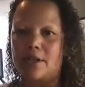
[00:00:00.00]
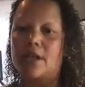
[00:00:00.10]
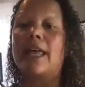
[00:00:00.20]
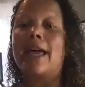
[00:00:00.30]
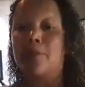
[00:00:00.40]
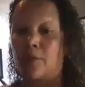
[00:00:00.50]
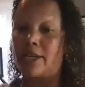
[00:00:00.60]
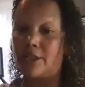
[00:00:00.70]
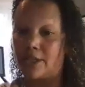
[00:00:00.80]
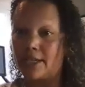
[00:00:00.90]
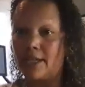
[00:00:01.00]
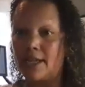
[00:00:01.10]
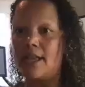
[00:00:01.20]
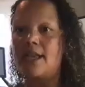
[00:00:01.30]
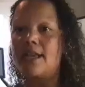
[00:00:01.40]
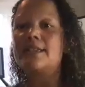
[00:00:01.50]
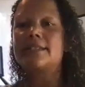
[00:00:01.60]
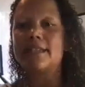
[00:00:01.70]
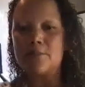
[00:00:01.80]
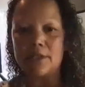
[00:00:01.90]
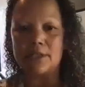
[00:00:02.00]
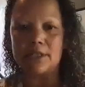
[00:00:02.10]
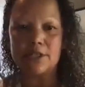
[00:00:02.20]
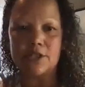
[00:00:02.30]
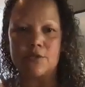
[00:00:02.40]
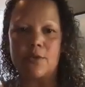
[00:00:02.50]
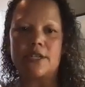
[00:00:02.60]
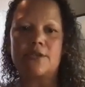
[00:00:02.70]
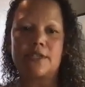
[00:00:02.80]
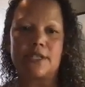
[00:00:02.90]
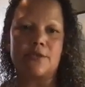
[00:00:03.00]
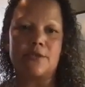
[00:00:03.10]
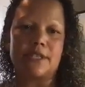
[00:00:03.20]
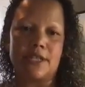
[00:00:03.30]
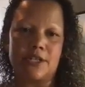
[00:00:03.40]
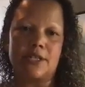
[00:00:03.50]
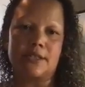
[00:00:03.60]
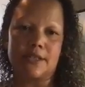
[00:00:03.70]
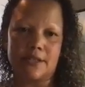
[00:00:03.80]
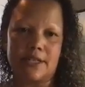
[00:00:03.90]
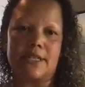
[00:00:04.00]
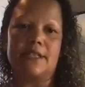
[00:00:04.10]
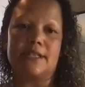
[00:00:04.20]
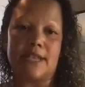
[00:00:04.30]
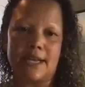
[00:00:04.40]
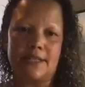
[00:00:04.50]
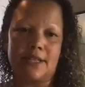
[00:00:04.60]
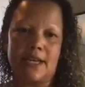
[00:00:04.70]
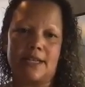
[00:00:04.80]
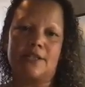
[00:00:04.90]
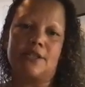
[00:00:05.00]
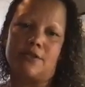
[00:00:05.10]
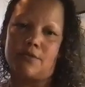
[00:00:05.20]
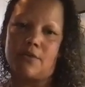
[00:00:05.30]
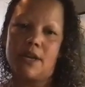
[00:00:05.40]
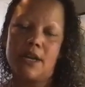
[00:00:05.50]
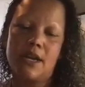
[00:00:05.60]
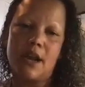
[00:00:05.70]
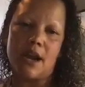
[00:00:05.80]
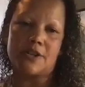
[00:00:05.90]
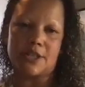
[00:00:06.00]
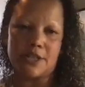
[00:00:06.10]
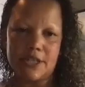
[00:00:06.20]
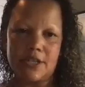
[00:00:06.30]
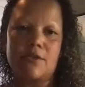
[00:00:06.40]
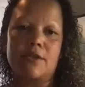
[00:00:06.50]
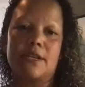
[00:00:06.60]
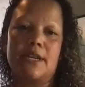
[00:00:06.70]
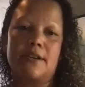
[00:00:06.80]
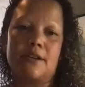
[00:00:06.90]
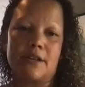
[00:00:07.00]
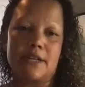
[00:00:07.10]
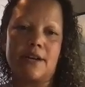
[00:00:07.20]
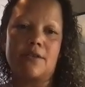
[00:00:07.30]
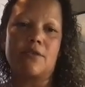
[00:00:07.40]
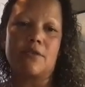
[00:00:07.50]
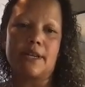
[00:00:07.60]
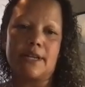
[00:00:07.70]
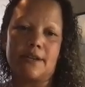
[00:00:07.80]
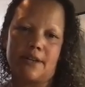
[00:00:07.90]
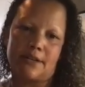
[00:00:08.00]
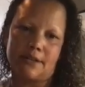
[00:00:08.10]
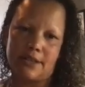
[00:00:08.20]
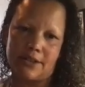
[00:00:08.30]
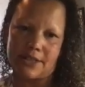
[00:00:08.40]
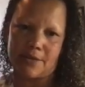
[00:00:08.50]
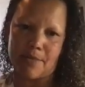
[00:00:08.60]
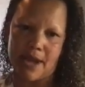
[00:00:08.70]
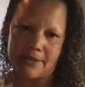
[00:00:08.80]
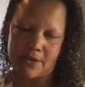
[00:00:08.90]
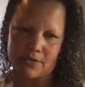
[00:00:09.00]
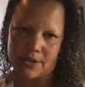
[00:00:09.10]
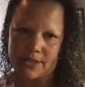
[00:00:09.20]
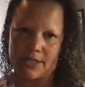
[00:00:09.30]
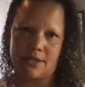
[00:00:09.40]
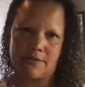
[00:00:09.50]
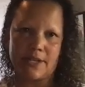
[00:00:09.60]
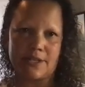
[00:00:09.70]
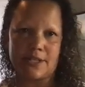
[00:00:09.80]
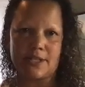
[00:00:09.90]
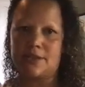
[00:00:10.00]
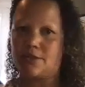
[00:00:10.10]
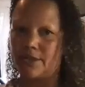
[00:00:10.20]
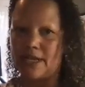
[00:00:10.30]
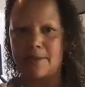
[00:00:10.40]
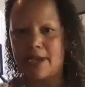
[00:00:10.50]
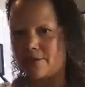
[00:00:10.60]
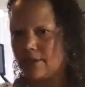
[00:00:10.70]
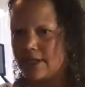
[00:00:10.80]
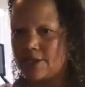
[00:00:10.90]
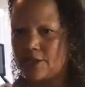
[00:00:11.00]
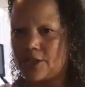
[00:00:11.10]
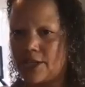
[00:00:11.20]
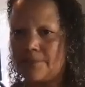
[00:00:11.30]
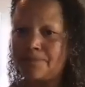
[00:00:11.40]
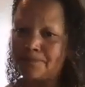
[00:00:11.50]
collaboration, similar to what you see with Teaching and Learning, and the dotted line to our GT coordinator, our EL coordinator, and our literacy and math coaches and interventionists. So same kind of relationship